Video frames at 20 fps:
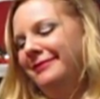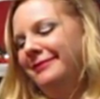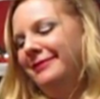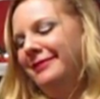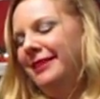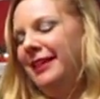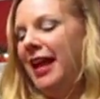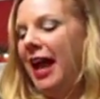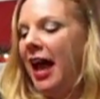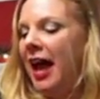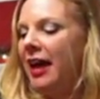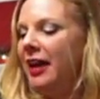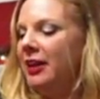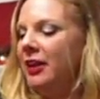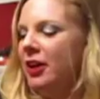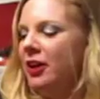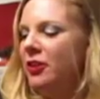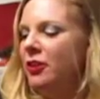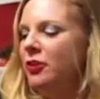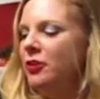Yeah,
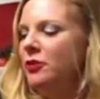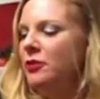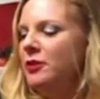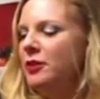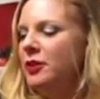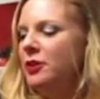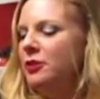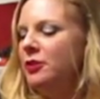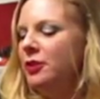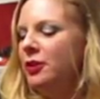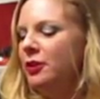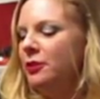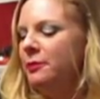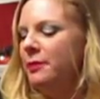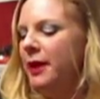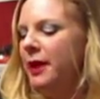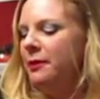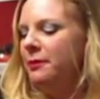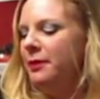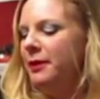there
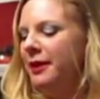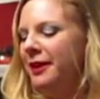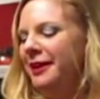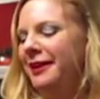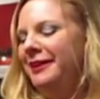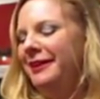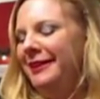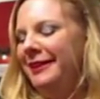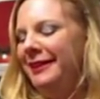may be,